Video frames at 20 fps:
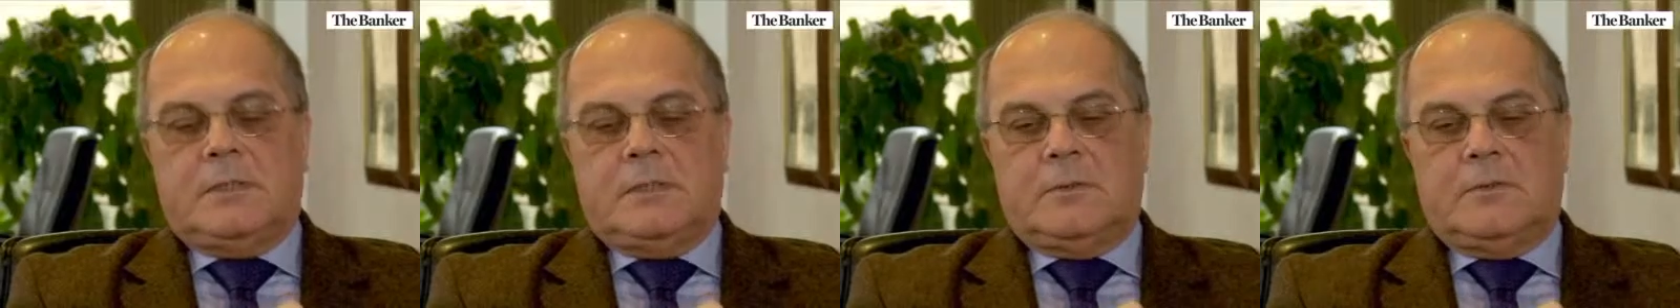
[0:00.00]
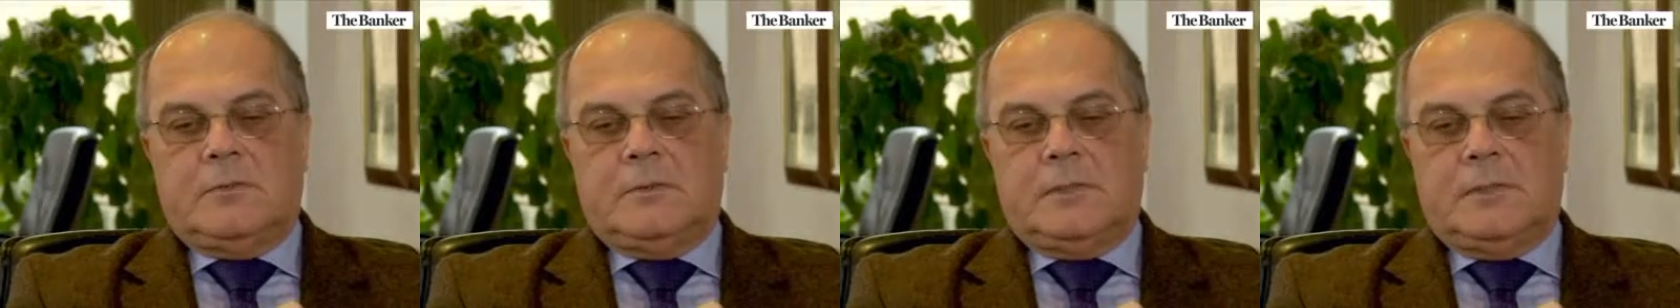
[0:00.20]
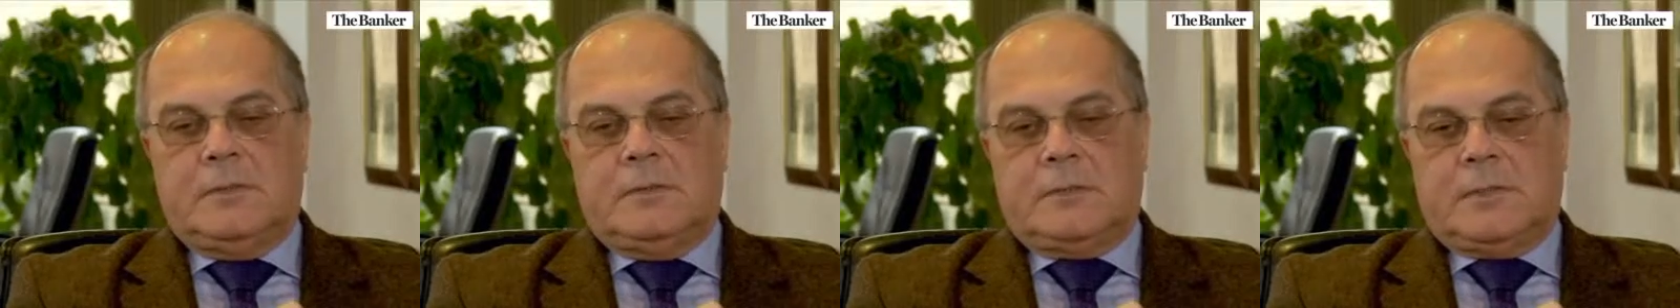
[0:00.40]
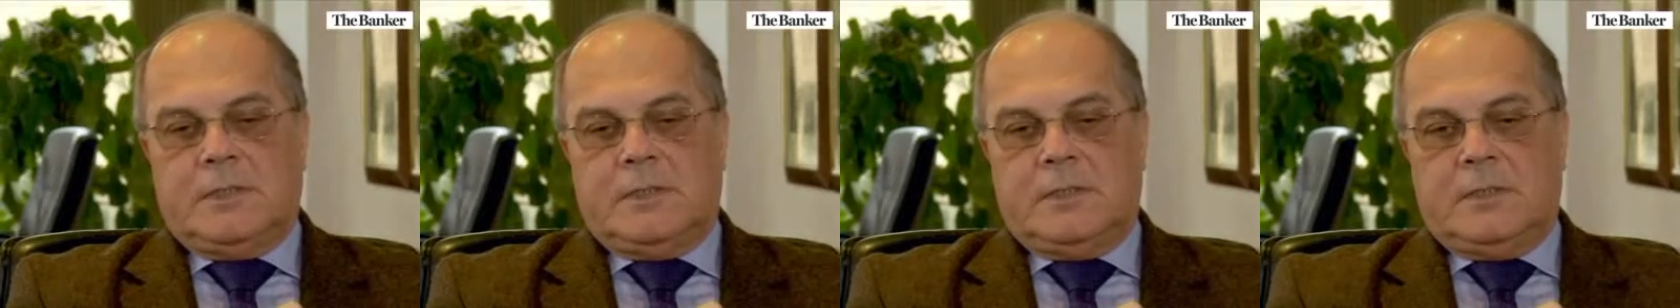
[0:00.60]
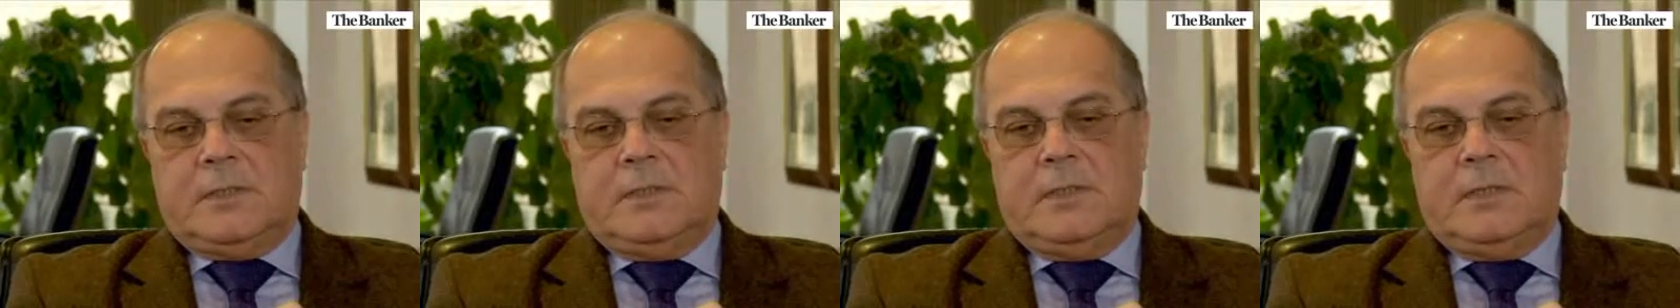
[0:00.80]
We're
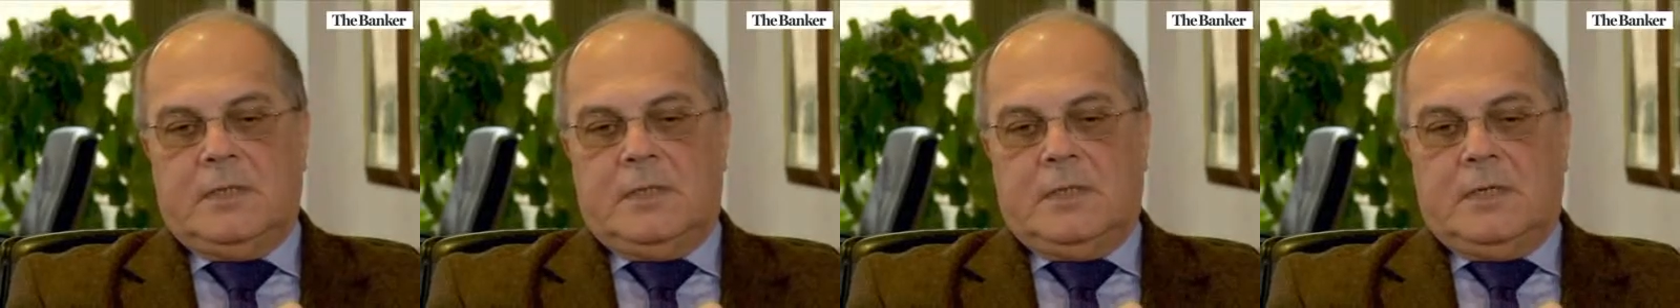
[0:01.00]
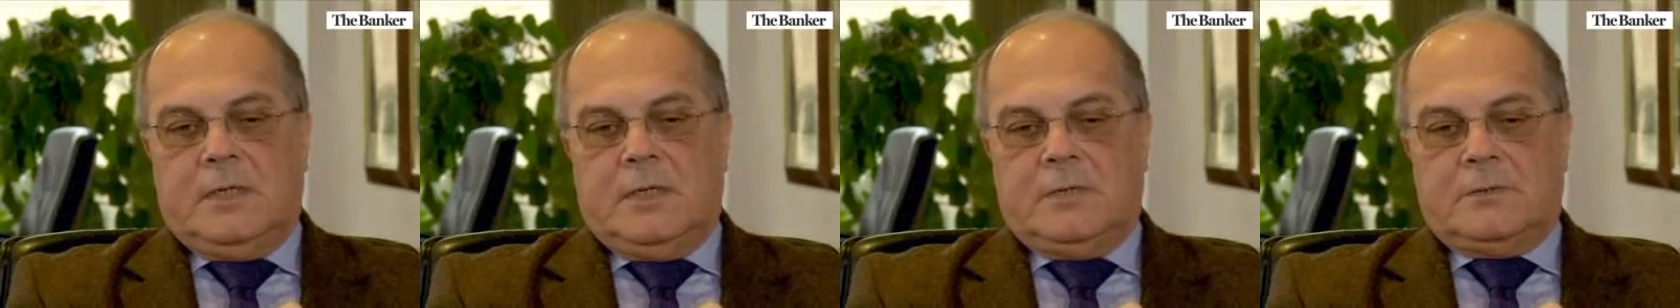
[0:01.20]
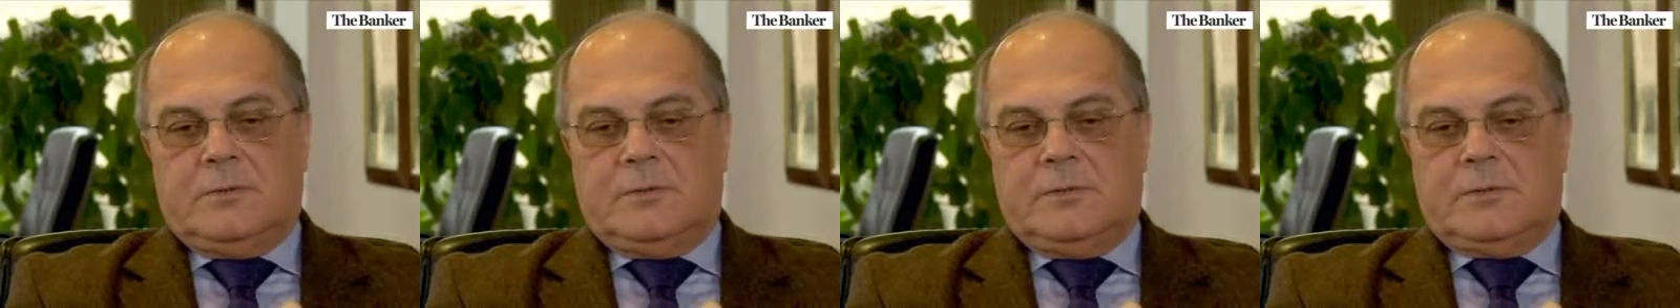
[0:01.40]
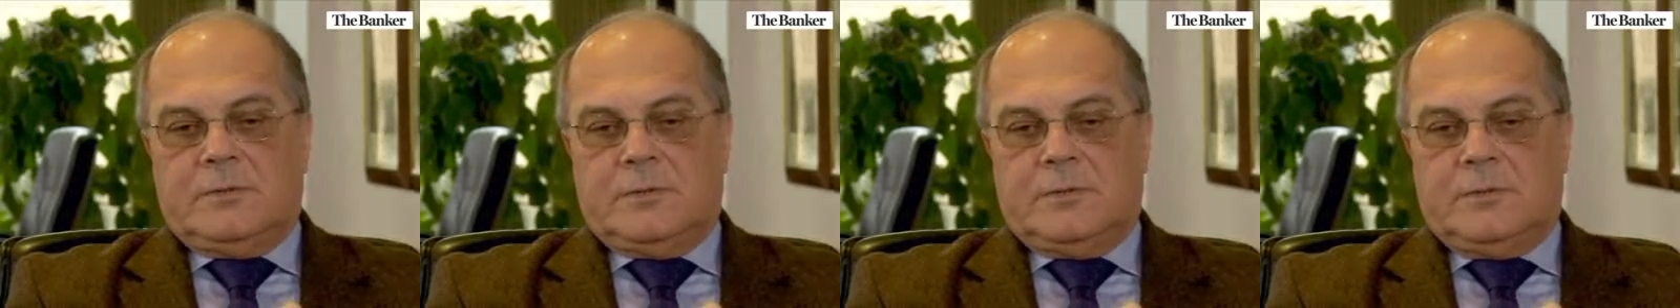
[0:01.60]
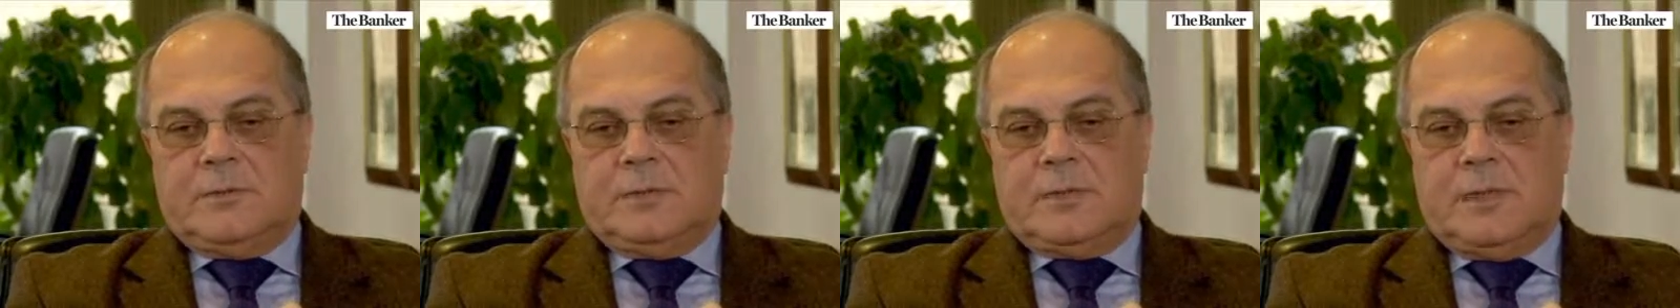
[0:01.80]
looking at
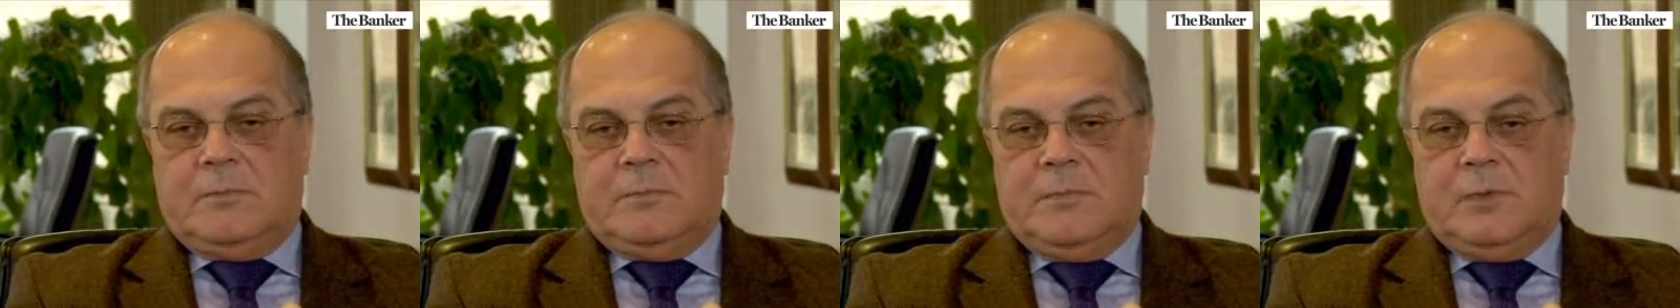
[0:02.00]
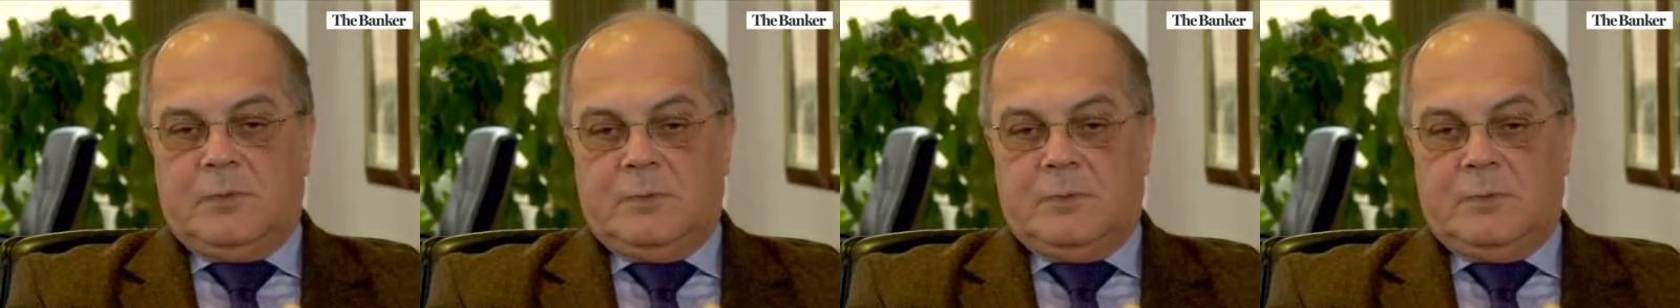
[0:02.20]
also some